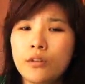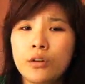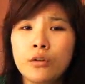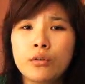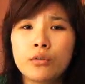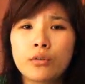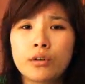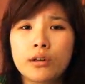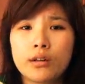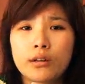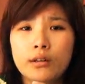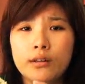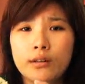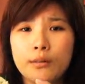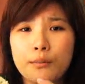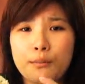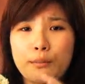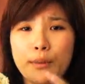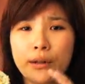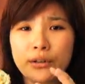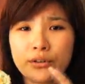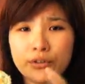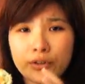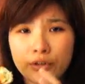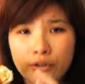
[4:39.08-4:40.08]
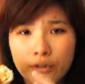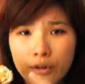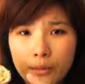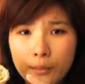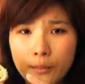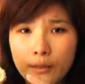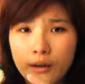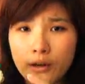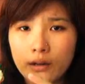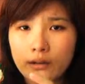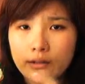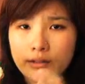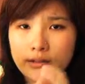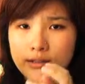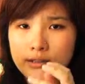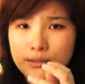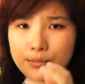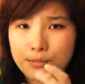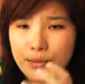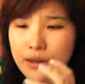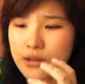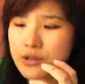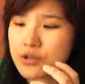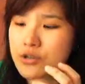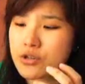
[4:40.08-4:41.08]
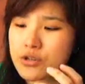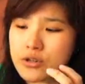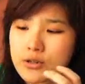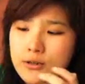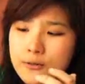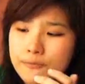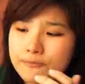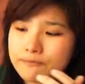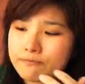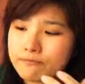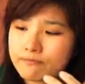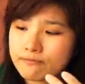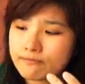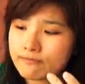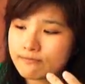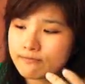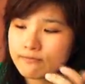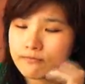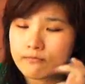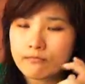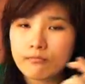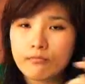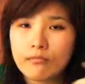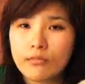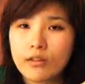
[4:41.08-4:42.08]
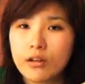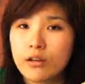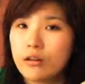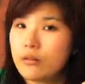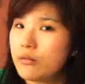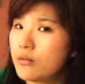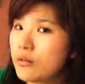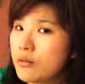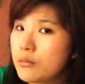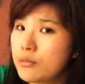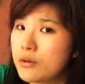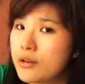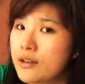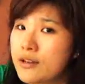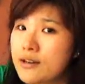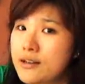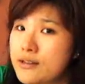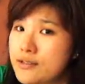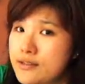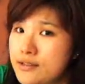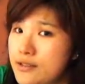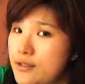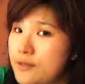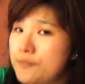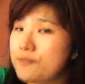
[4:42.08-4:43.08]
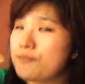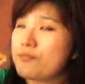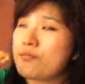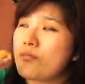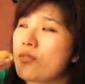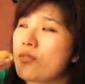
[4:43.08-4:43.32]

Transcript: you know, the, the melt in your mouth, sponge. What can I say?